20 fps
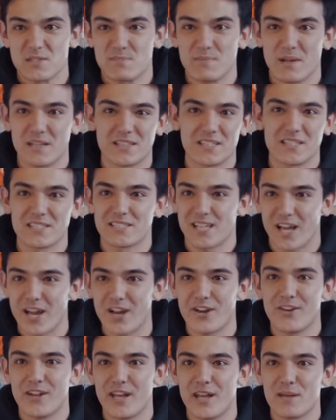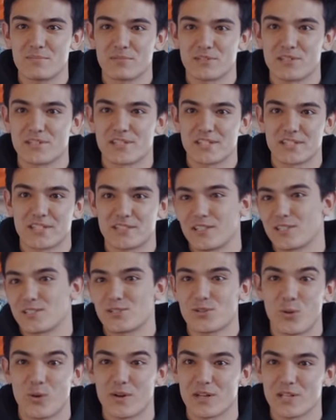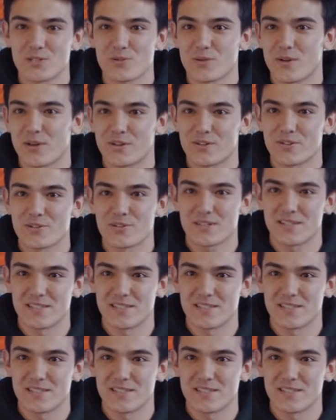spent the entire day printing like twenty sweaters